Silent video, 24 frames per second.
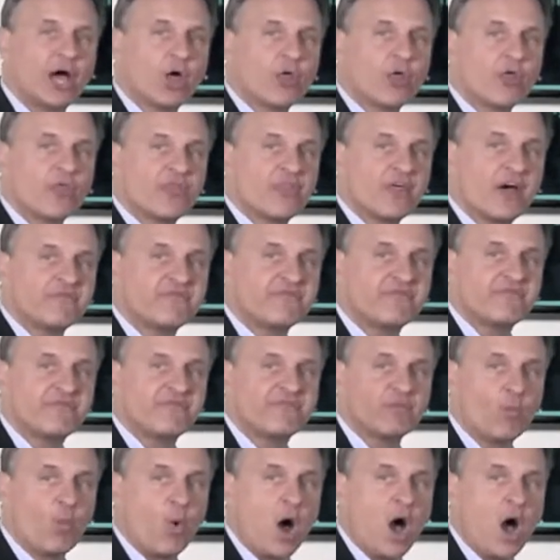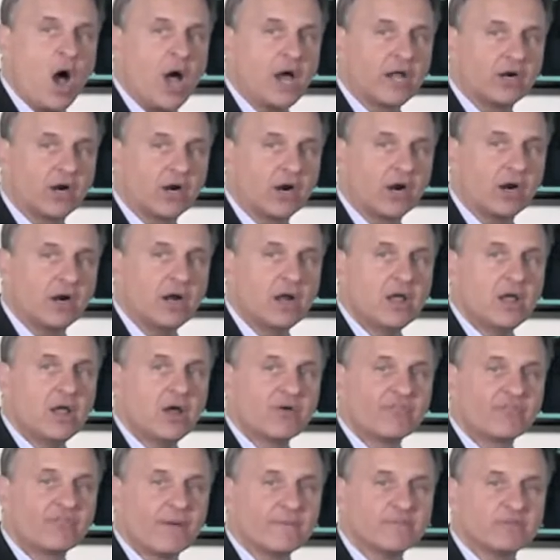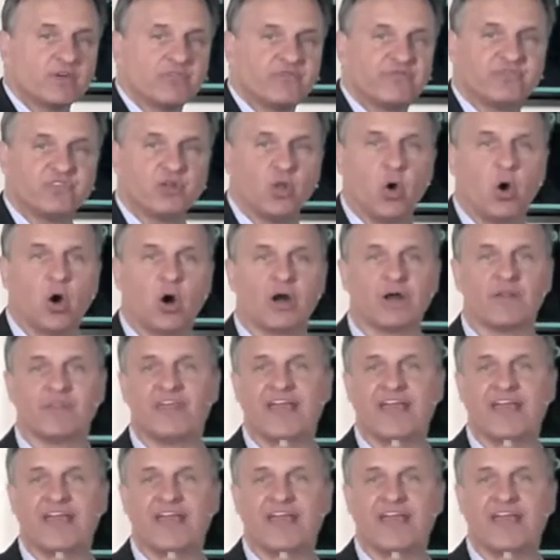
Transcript: the water from the floor.